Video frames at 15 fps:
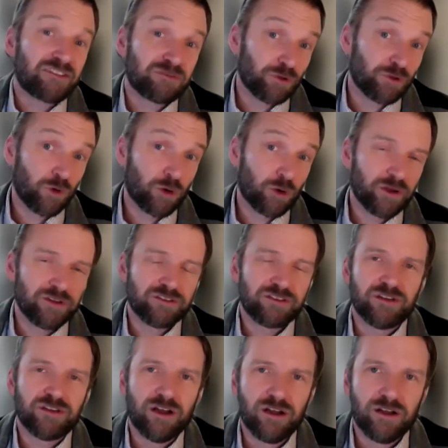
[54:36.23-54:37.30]
past
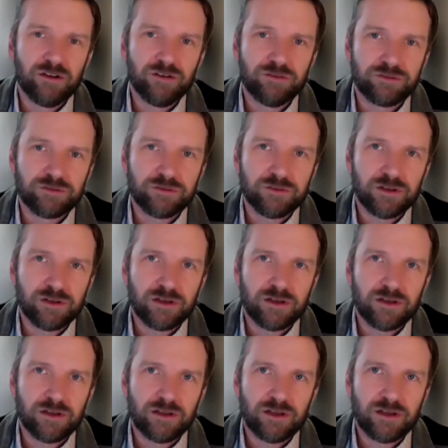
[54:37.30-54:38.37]
performance of
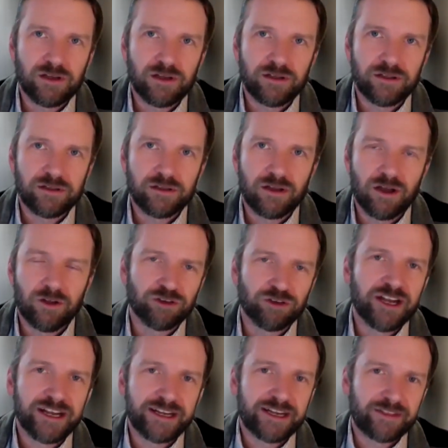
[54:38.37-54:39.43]

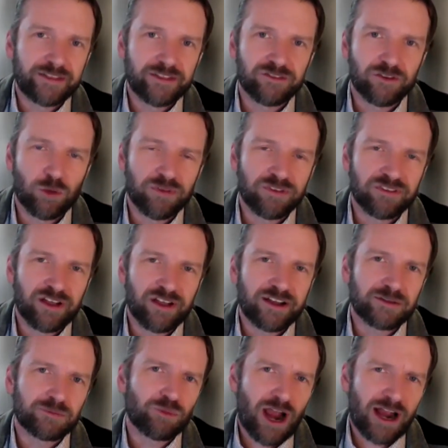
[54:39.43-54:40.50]
undertaking these open
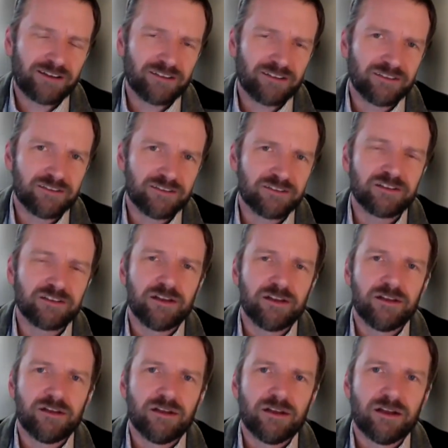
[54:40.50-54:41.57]
science practices,
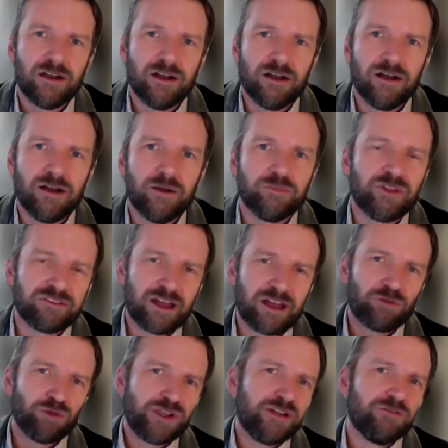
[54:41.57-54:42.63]
does
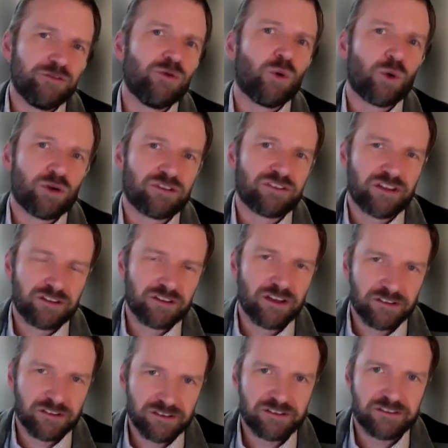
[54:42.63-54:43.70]
that reinforce
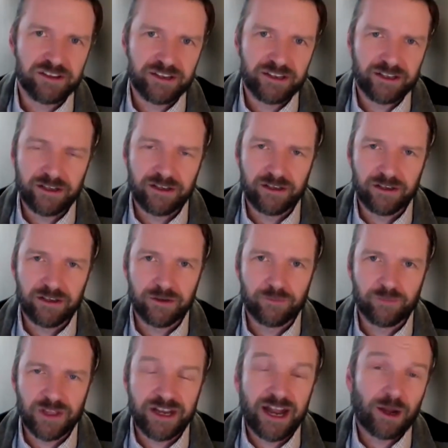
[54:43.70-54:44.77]
existing
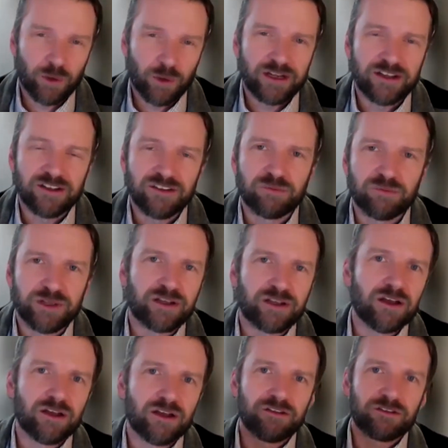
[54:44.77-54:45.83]
inequities?
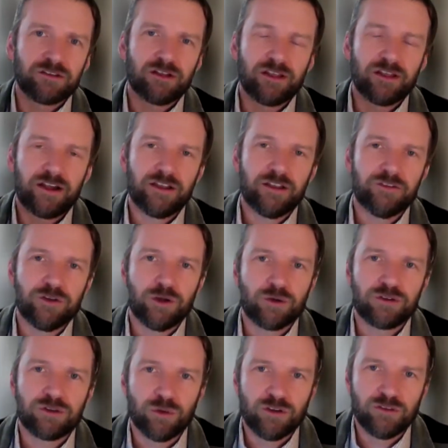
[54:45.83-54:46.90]
Because a lot of the
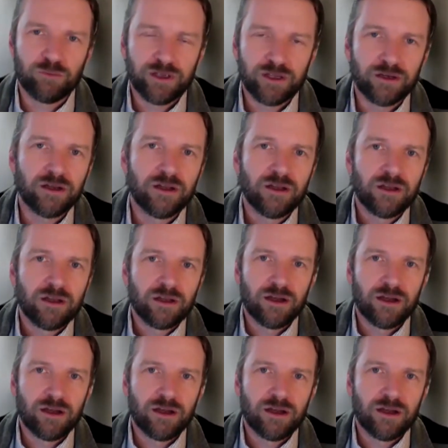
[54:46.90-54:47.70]
folks who have been